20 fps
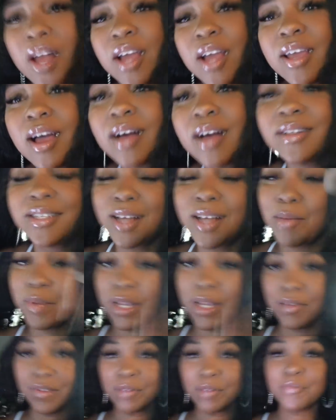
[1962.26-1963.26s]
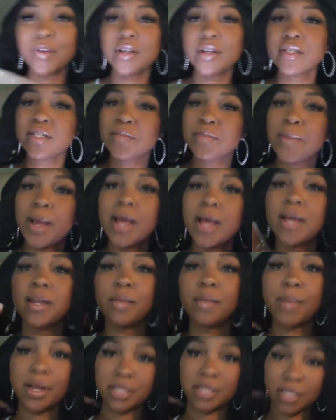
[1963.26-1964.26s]
Y'all, so I'm leaving the first spot,
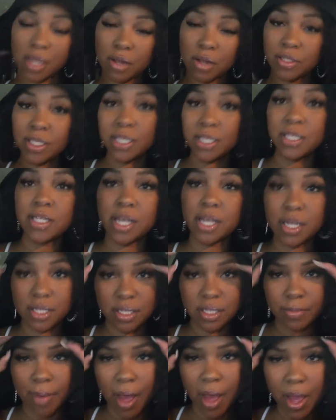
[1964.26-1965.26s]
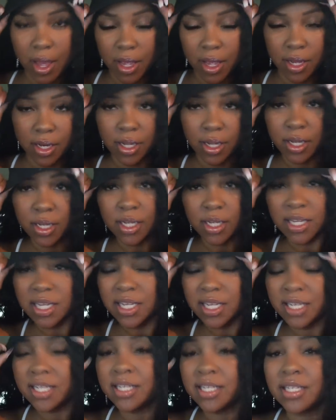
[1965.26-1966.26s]
about to go to the second spot. It
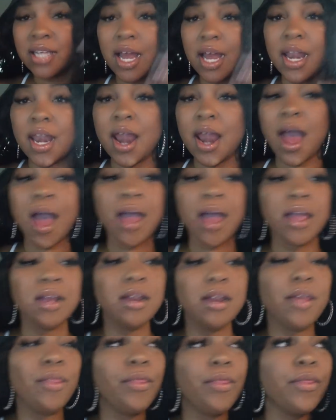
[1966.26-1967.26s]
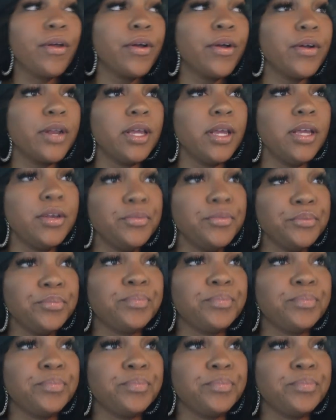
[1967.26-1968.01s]
is nine thirty.